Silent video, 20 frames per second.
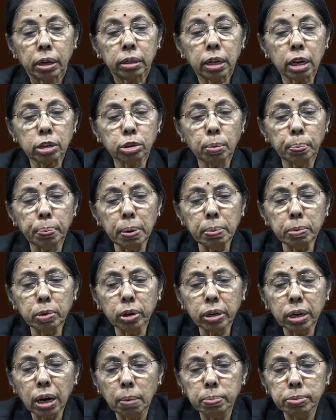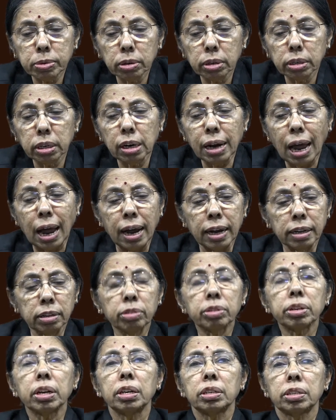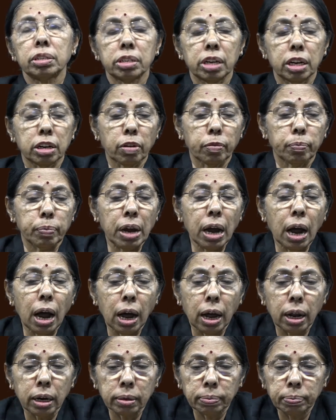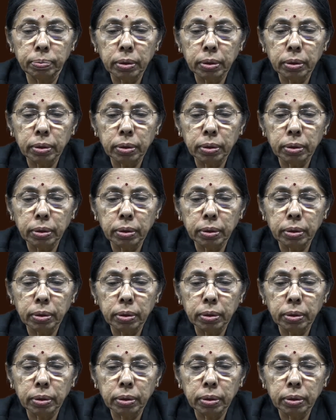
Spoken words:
The Supreme Court observed in Yadav case, state of Bihar,